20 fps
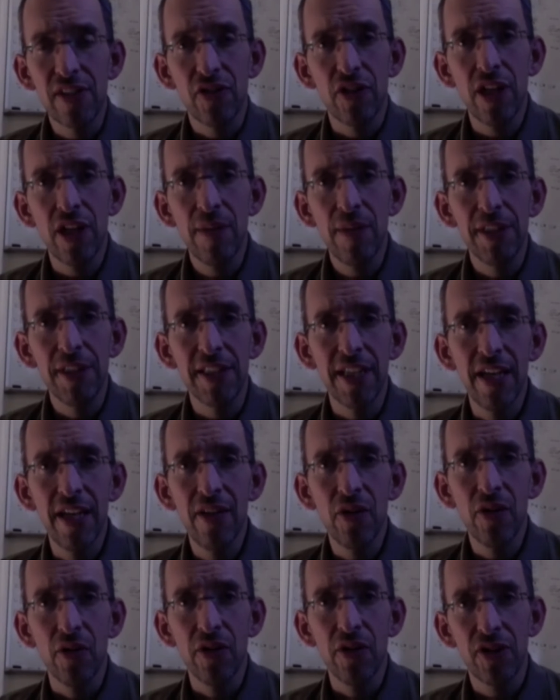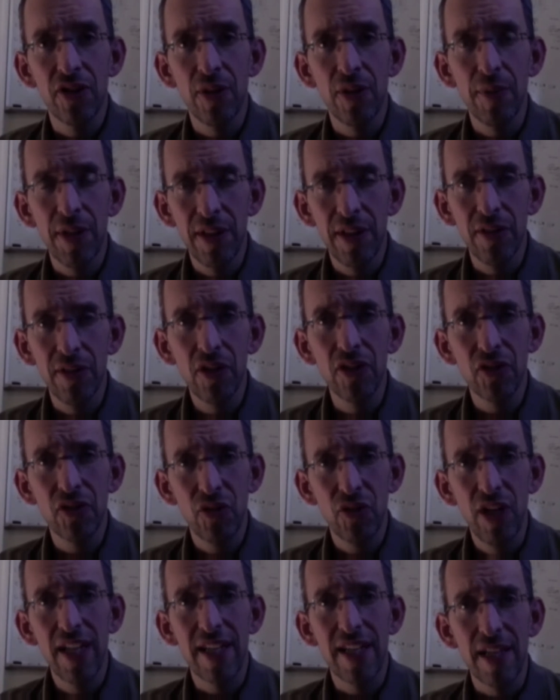coming together in something that looks
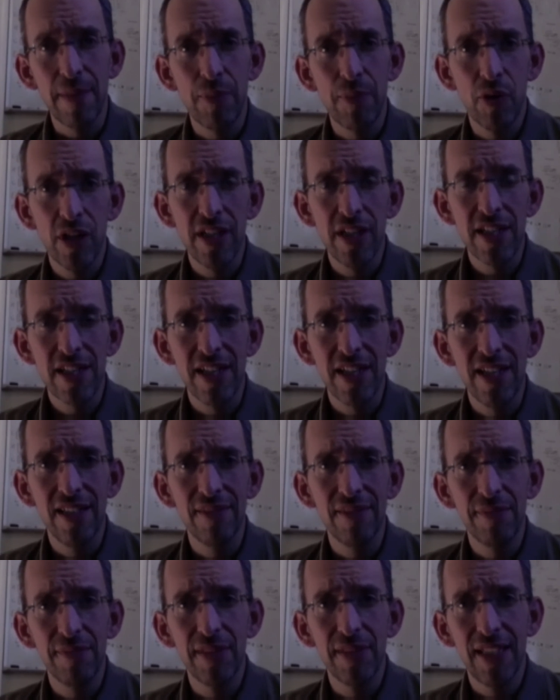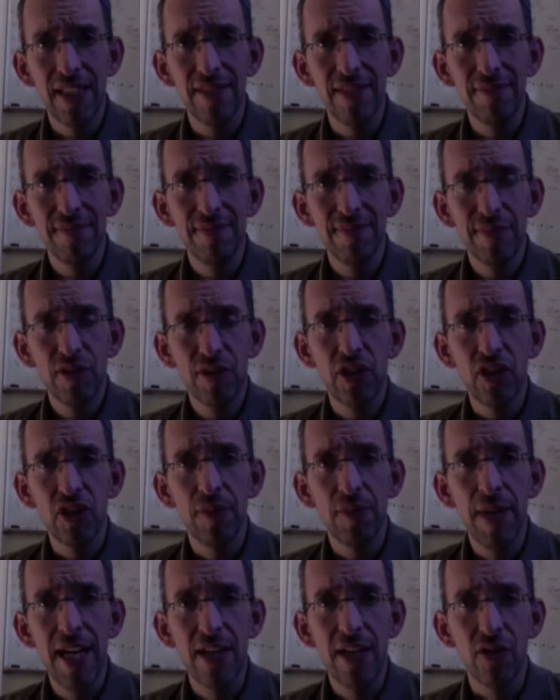like a pretty
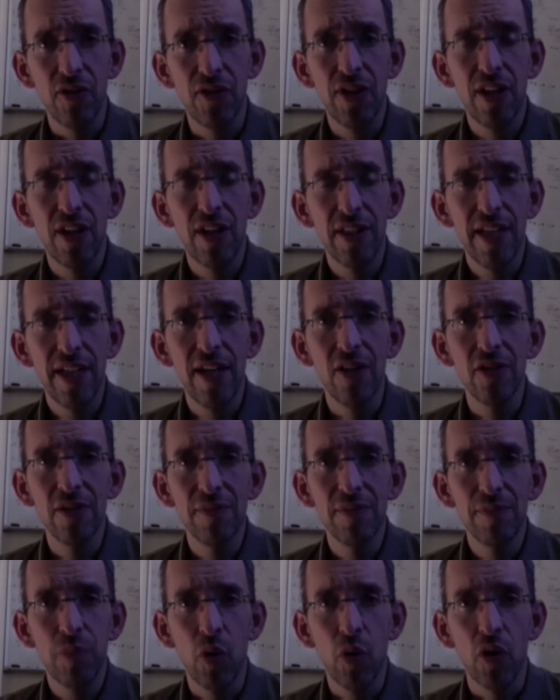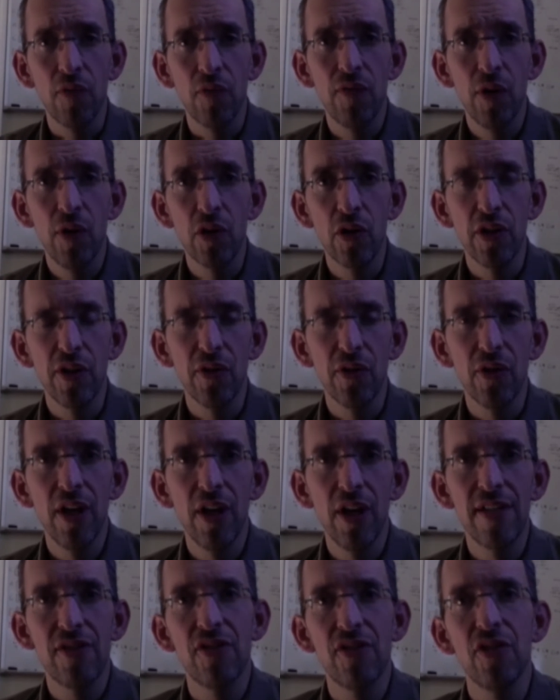systematically thought out portfolio,
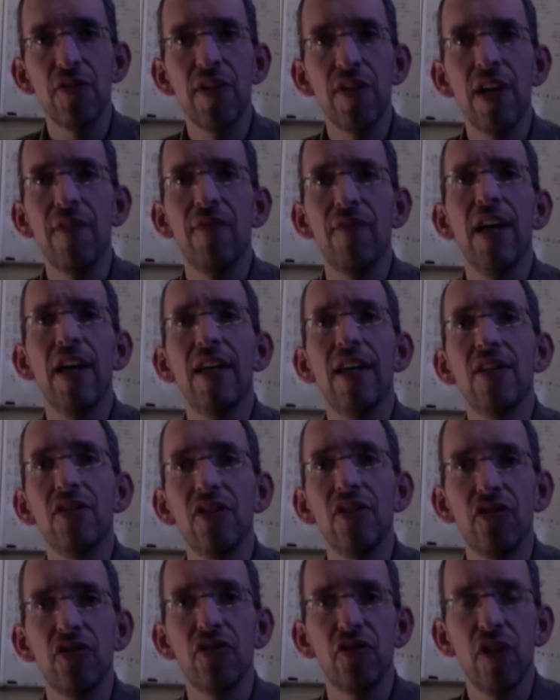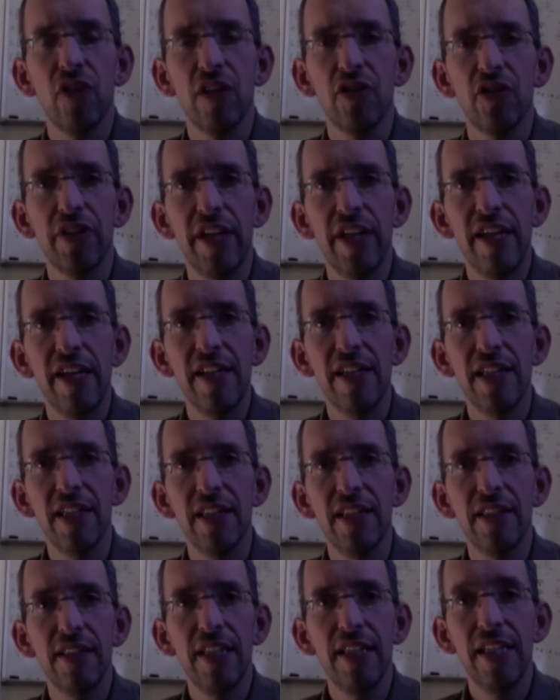right? So you've got file and unstructured
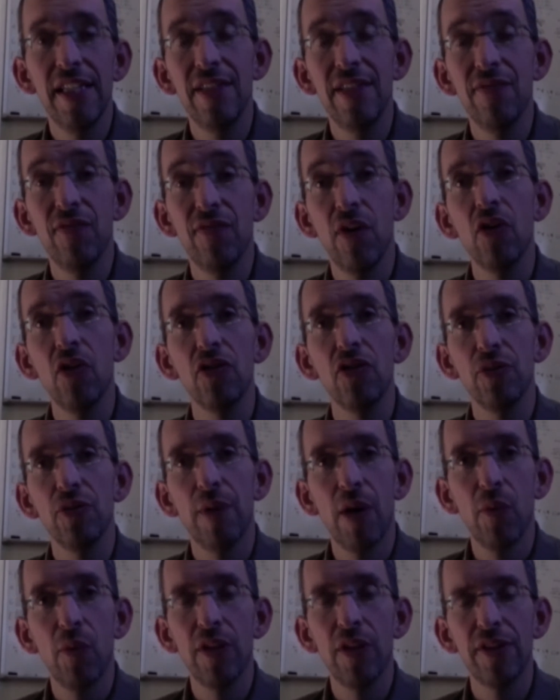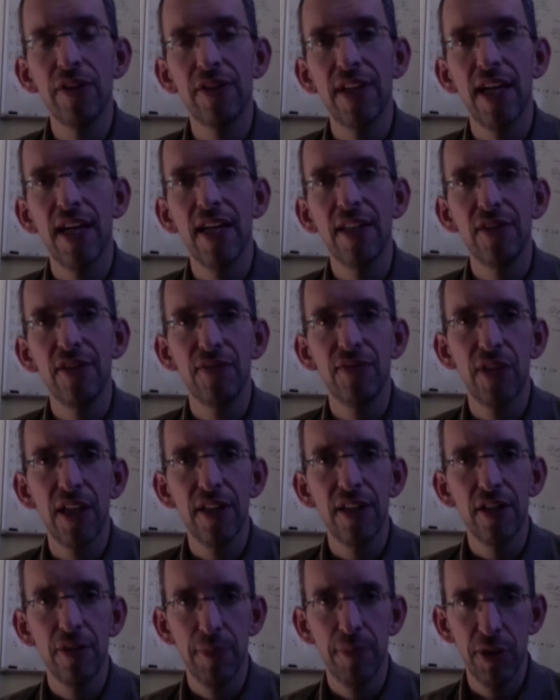data in volume on one side. You've
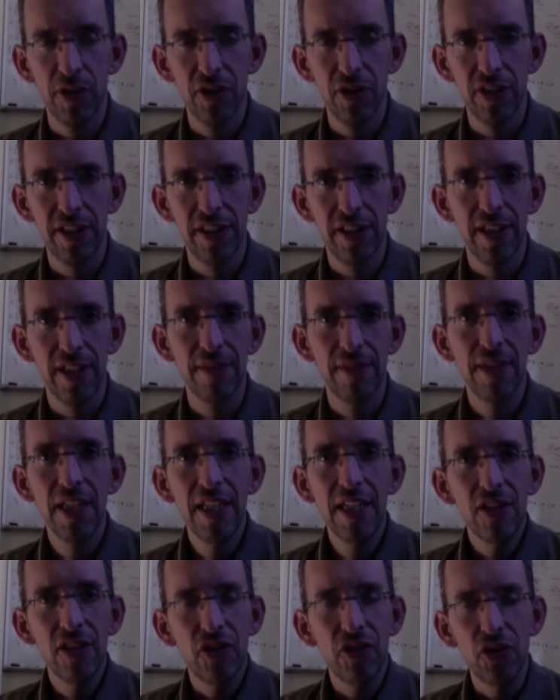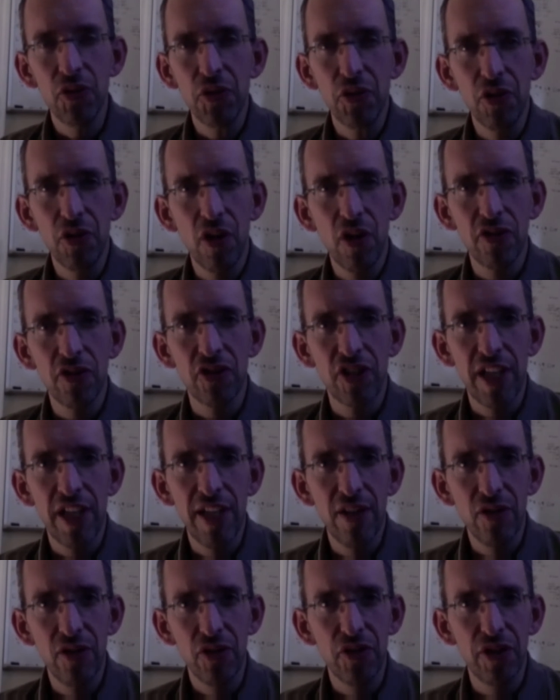got the ability to do large
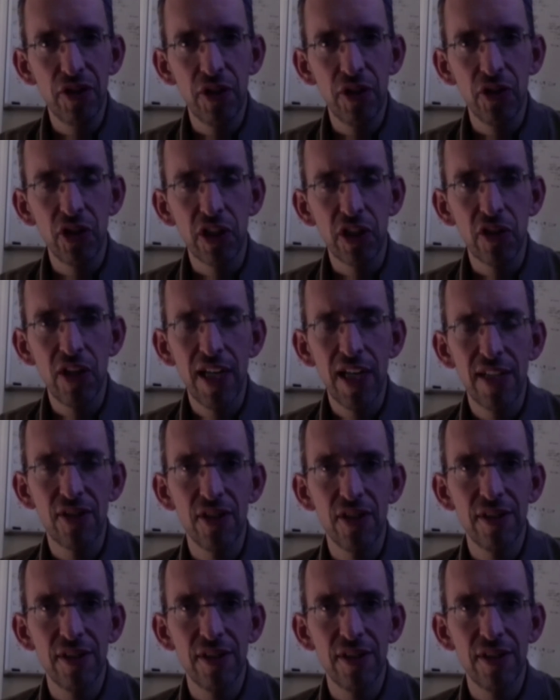scale utility class